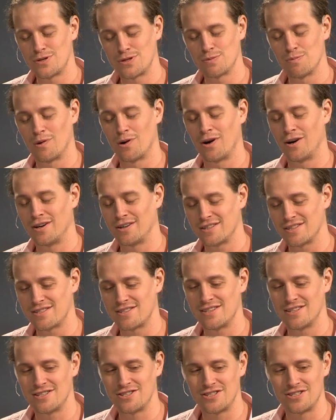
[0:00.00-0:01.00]
smart
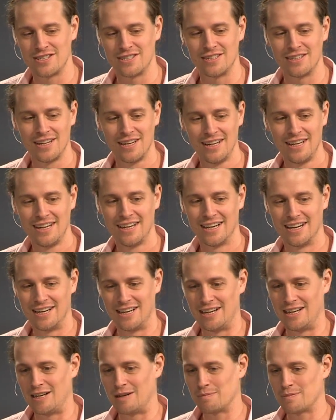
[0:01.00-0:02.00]
decision,
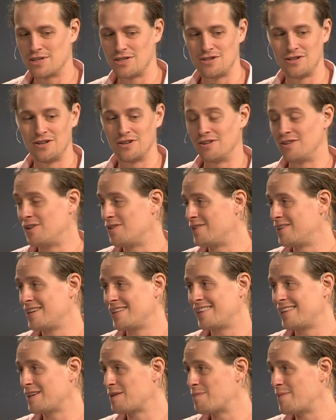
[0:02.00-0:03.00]
because you don't know
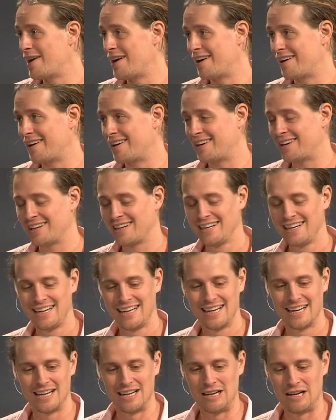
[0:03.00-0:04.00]
anything about her.
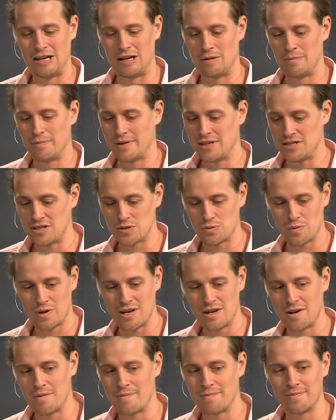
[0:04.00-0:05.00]
And just
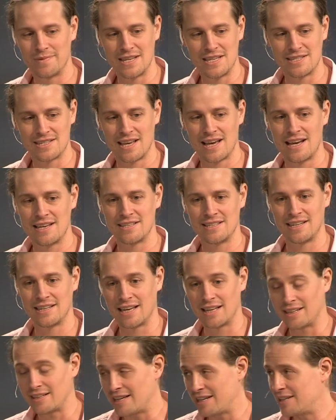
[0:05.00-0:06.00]
waiting on these guys, and it
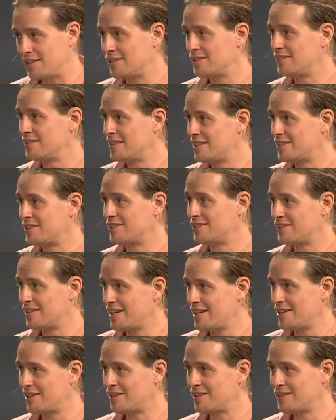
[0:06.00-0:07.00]
got later and later and
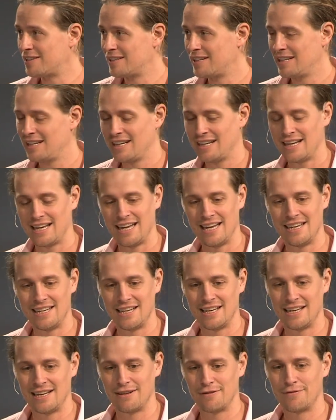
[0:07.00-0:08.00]
later. And
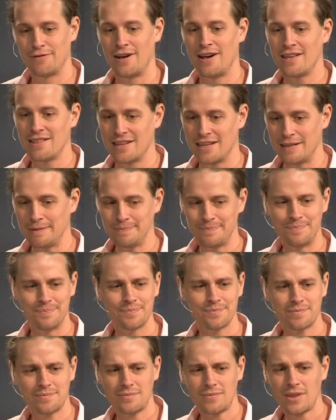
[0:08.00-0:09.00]
finally,
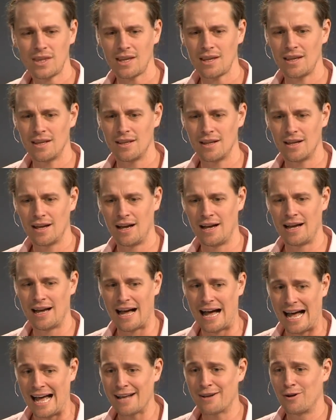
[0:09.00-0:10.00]

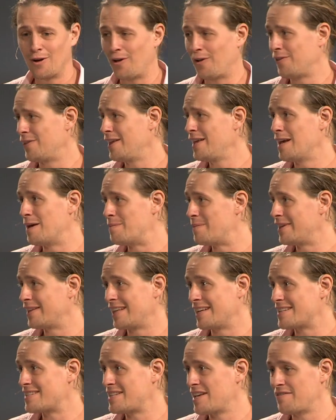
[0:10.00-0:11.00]
I called them
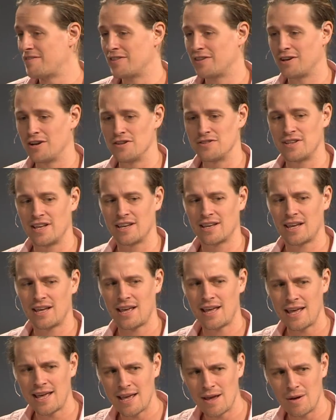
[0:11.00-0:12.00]
at like 7:30. I was like,
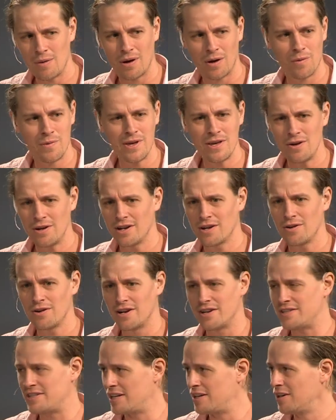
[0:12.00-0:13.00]
hey, are we going to go
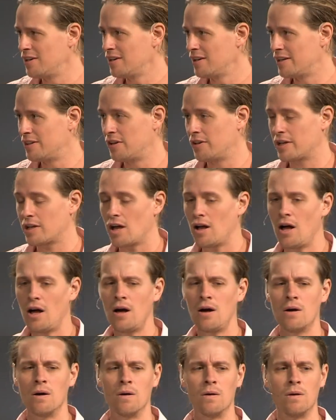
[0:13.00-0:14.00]
to dinner? And they're like,
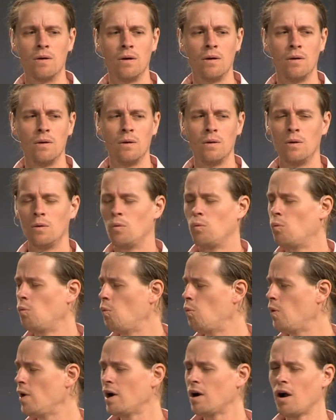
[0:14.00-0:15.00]
oh,
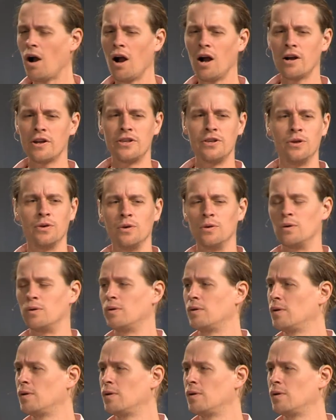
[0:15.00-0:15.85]
where are you?